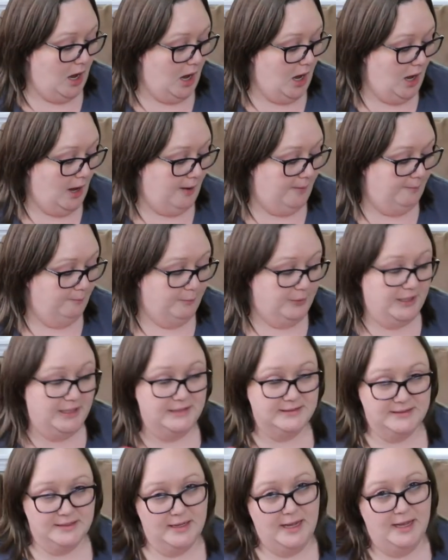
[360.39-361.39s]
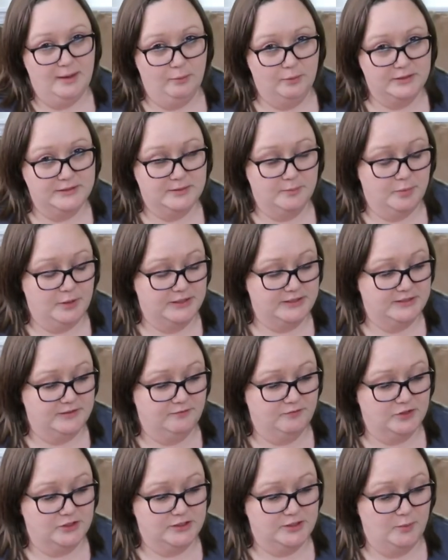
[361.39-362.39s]
Um, because it, it was a
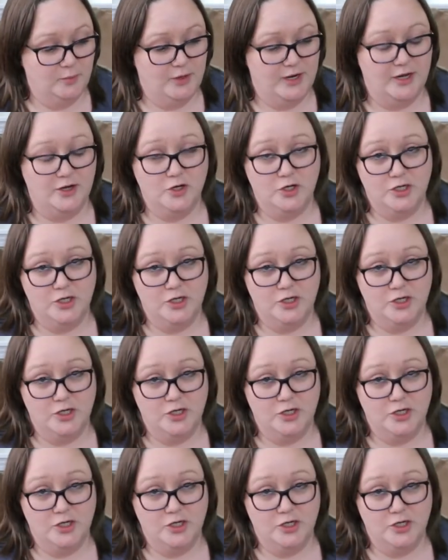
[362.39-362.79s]
present for someone at